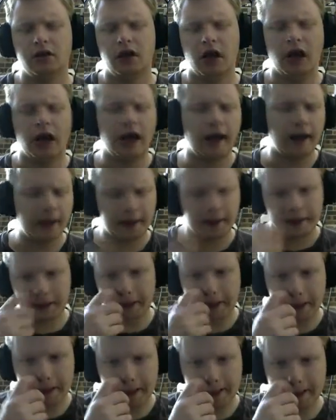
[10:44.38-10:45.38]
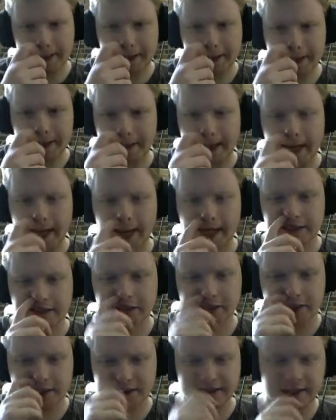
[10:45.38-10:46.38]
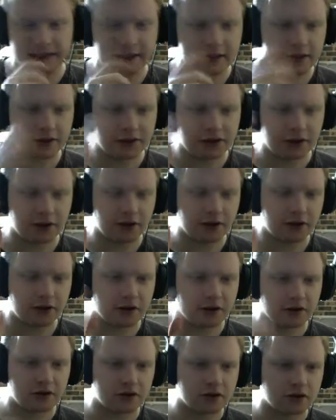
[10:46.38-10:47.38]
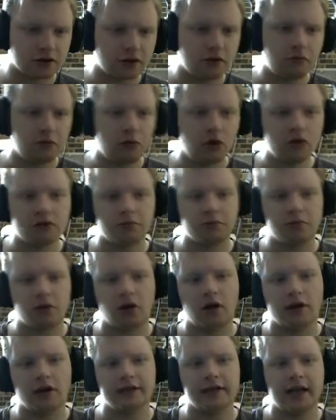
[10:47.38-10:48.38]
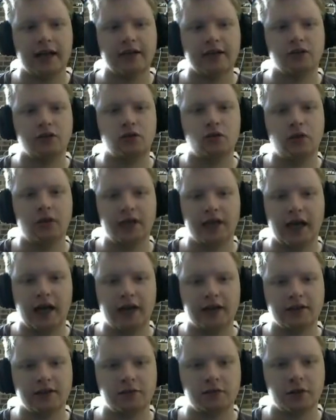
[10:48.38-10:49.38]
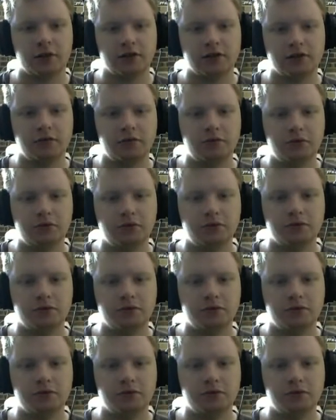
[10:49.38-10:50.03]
and actually did it so that I got the score multipliers as quick as possible.